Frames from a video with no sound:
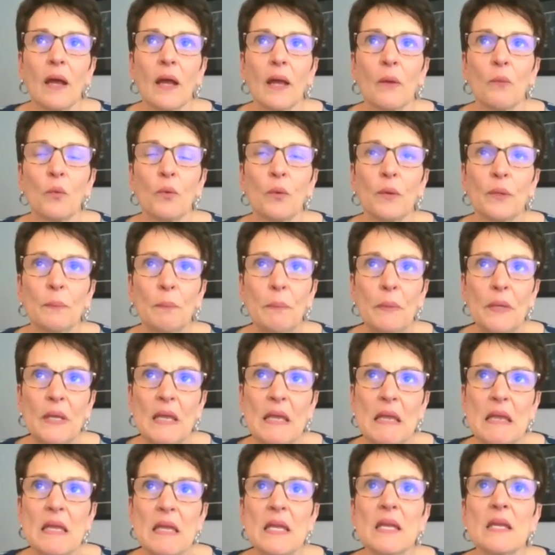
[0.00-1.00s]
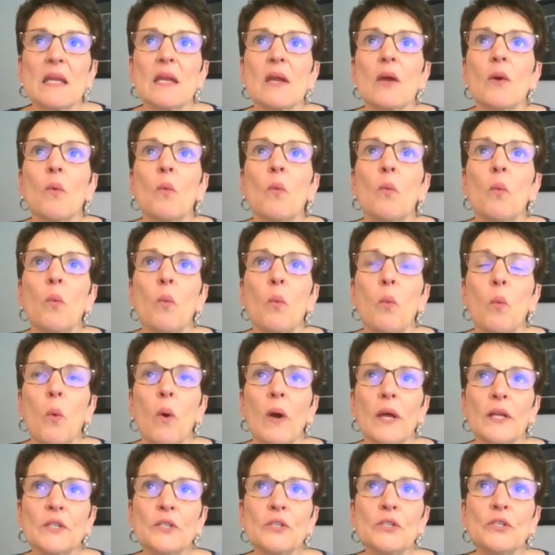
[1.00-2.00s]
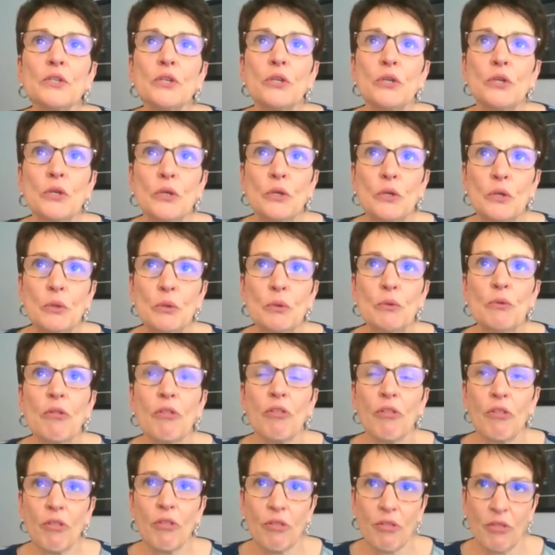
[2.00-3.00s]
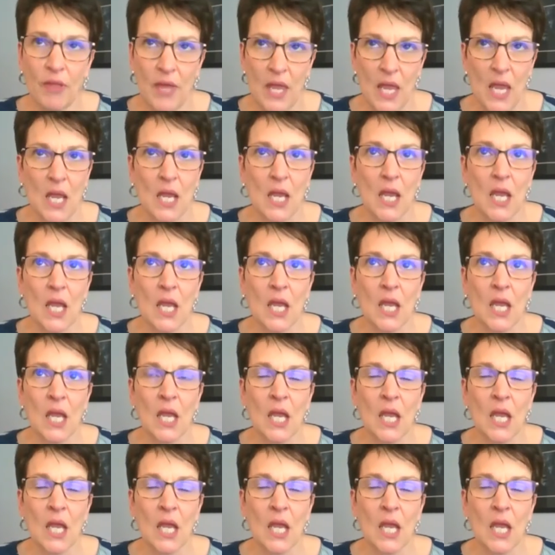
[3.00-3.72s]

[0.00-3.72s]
would be, what do you think